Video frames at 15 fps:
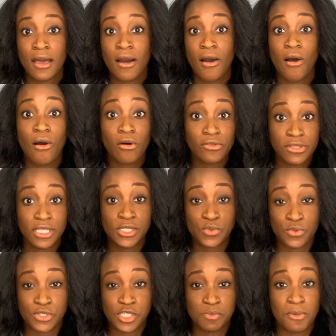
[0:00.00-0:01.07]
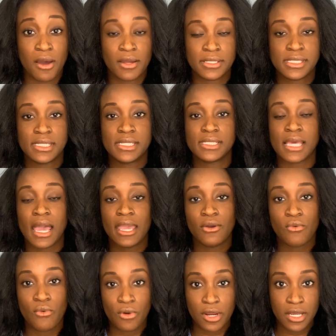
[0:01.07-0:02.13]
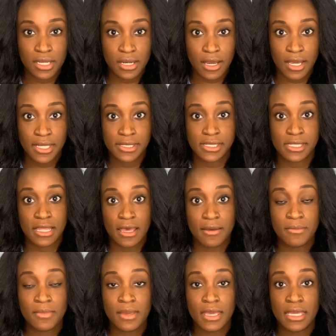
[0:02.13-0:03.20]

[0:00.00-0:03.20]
all these responses, I organized them